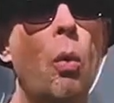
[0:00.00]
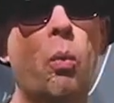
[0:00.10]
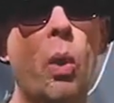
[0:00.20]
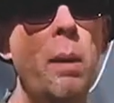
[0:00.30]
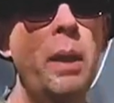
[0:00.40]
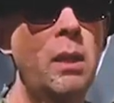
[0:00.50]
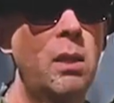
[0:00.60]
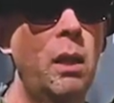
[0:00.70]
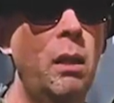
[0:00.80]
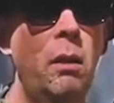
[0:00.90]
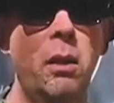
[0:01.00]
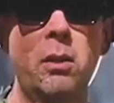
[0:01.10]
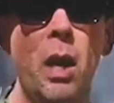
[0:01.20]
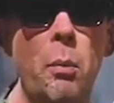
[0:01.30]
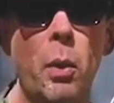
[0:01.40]
Remington, the
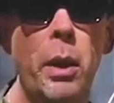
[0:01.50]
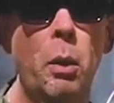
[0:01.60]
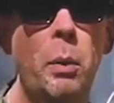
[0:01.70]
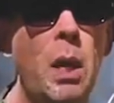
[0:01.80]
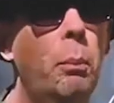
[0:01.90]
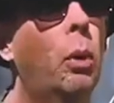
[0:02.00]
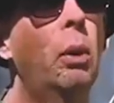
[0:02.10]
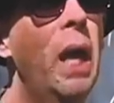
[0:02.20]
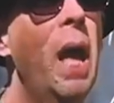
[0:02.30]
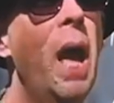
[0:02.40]
typewriter people.